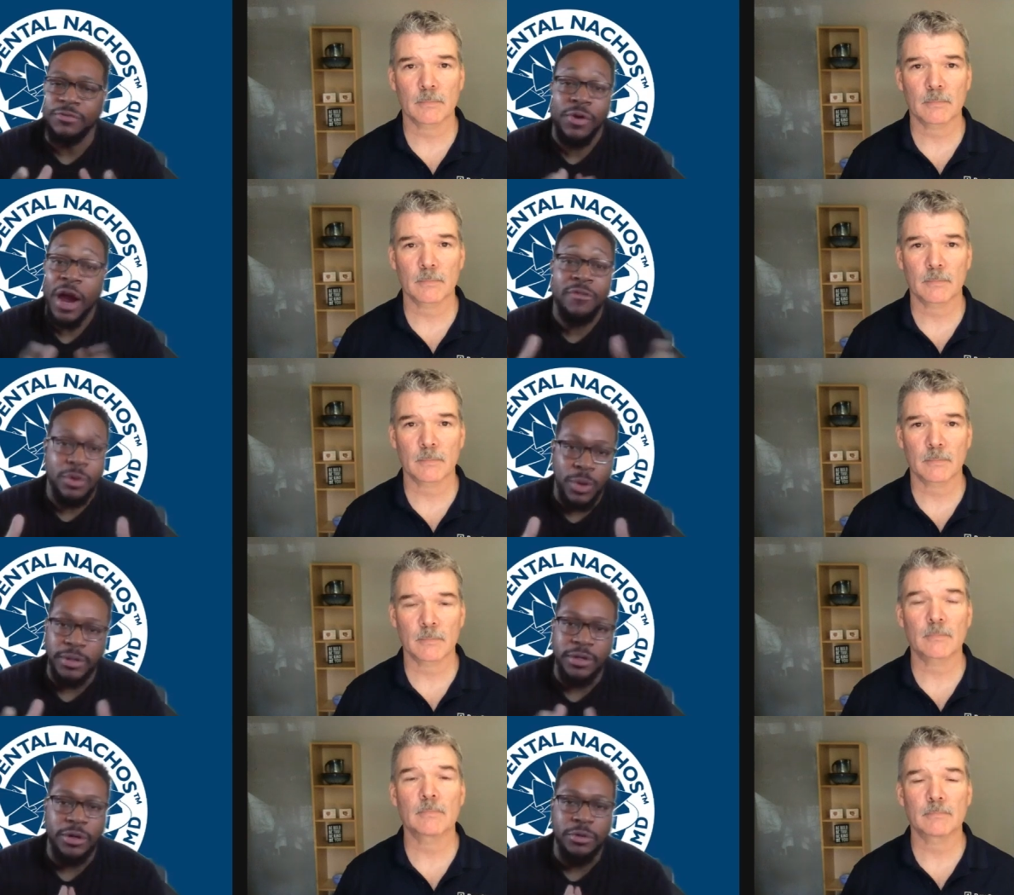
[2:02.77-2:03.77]
Speaker 1: for everyone.
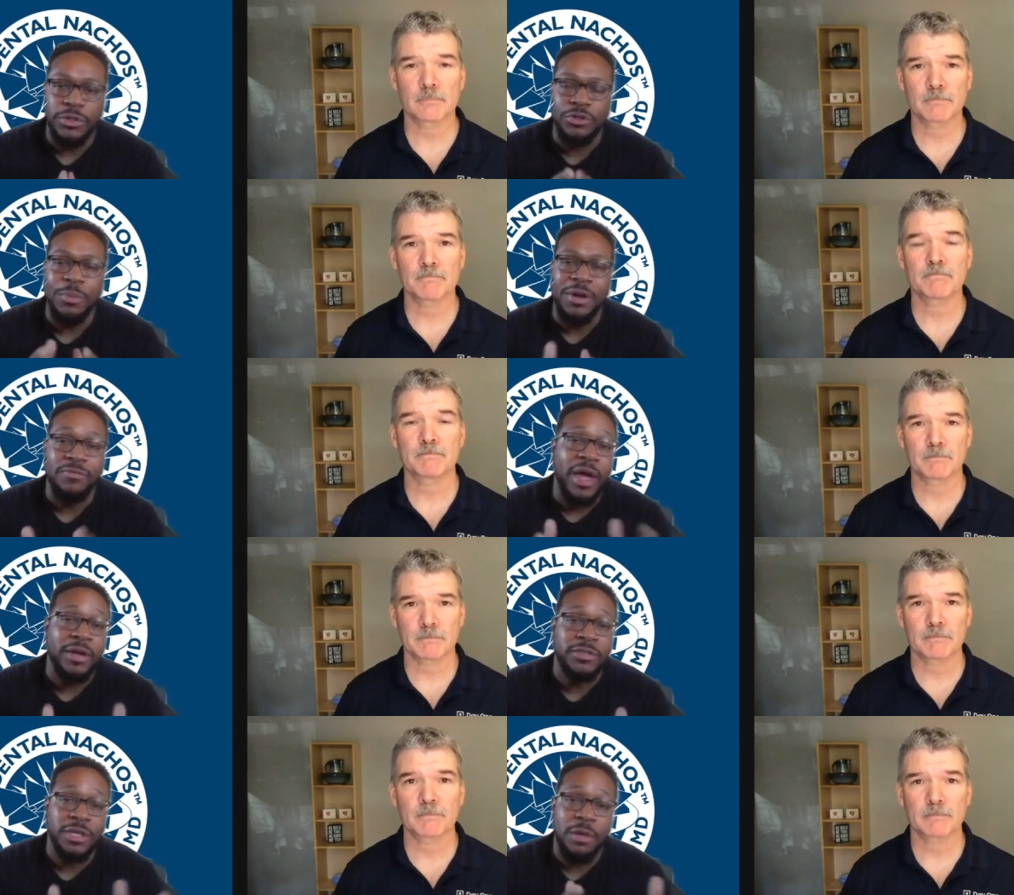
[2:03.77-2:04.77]
You know, there's so many
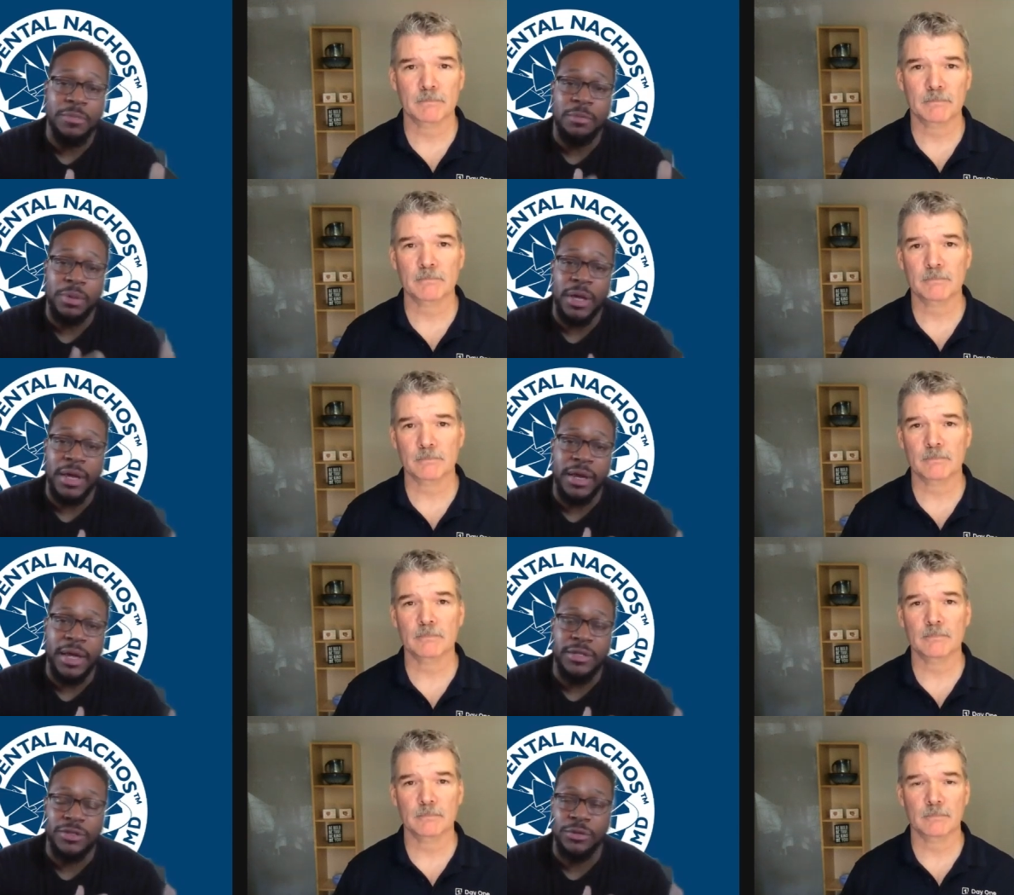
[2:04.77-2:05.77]
factors that come into play
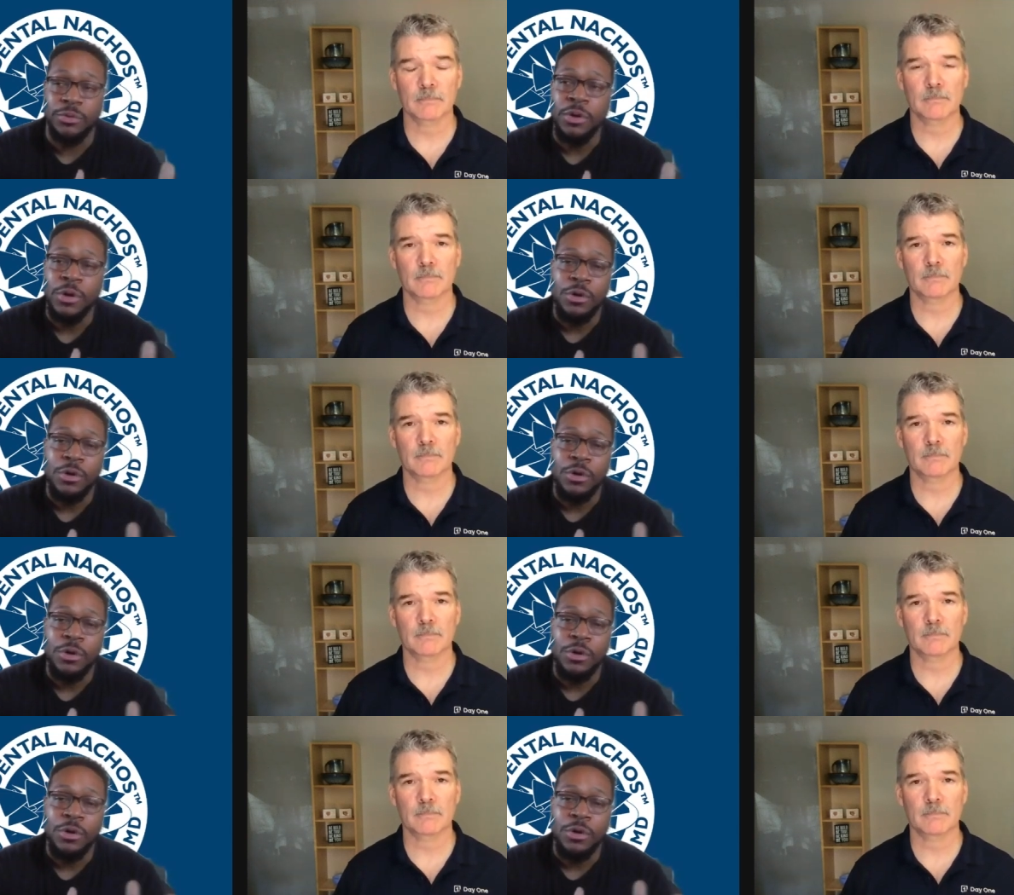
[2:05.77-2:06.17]
into